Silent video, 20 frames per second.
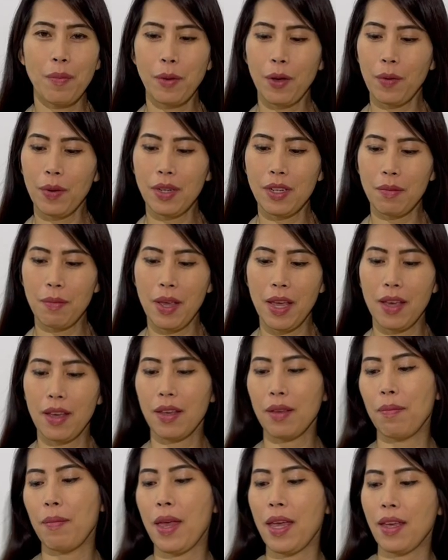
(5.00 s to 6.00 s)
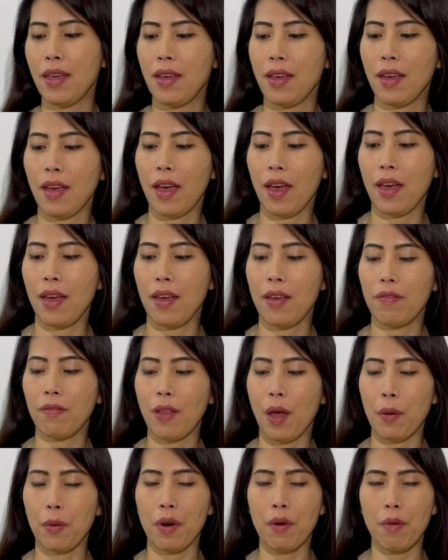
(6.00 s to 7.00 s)
going to be making a
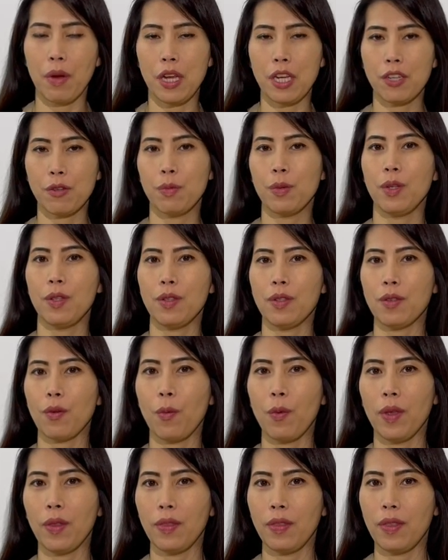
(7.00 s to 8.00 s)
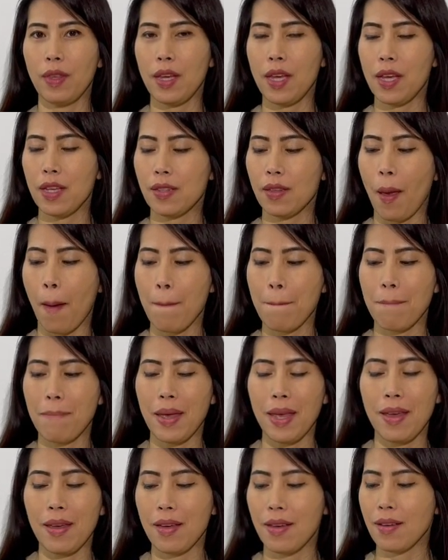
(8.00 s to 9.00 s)
flower arrangement with these
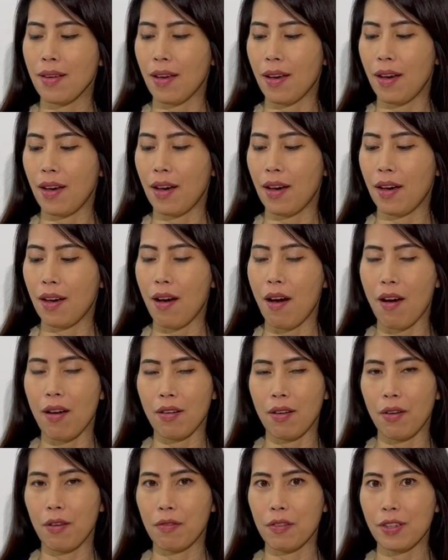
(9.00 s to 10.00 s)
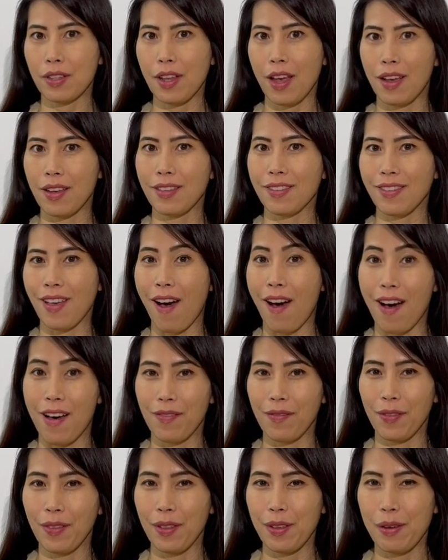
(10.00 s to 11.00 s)
big oversized
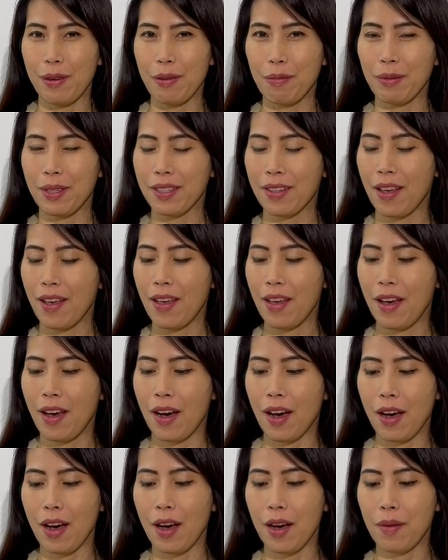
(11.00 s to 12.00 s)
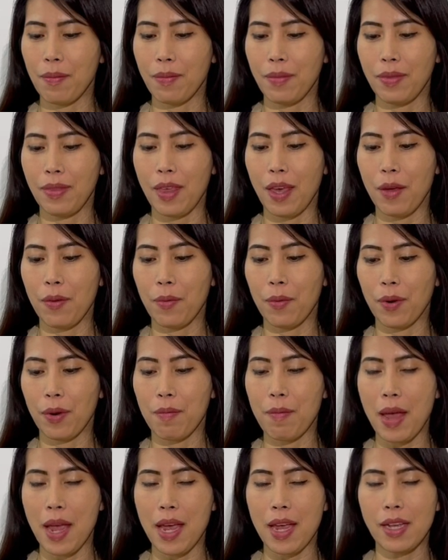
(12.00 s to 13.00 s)
envelopes. They were
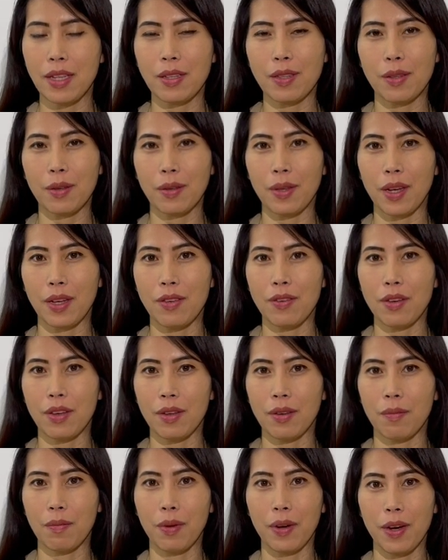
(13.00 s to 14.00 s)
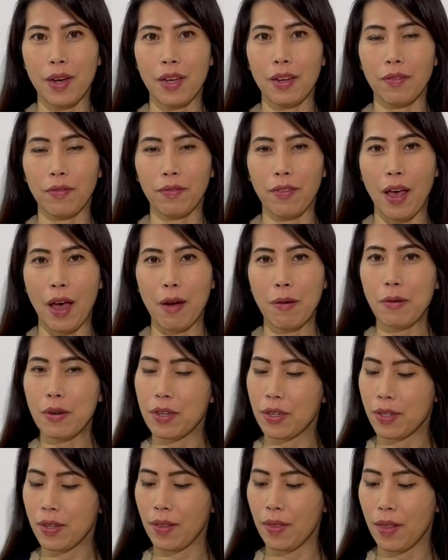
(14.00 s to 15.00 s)
made so that you can put
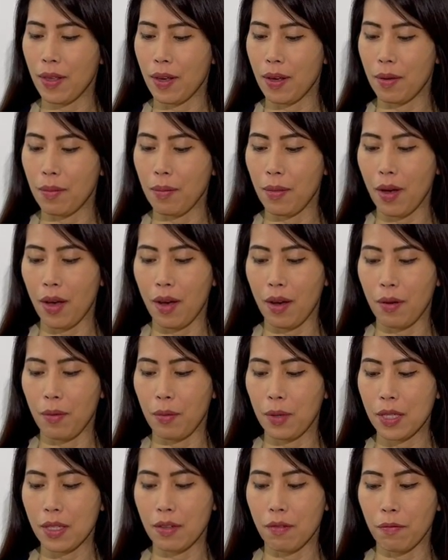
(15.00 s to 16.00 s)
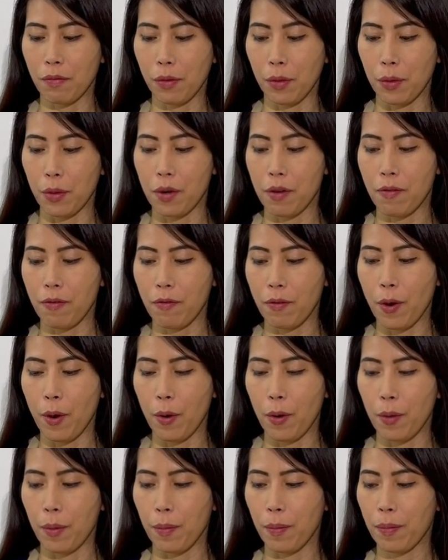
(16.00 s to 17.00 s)
flowers in them with some floral
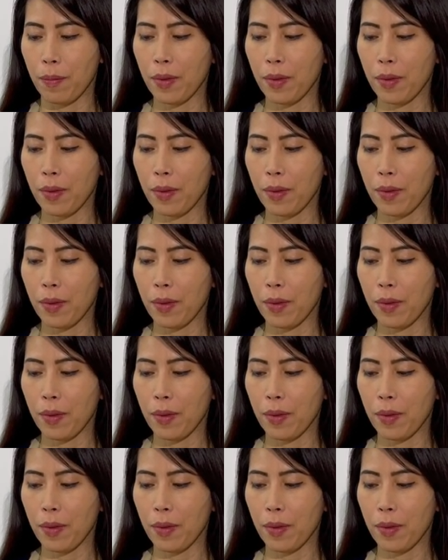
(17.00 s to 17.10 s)
foam.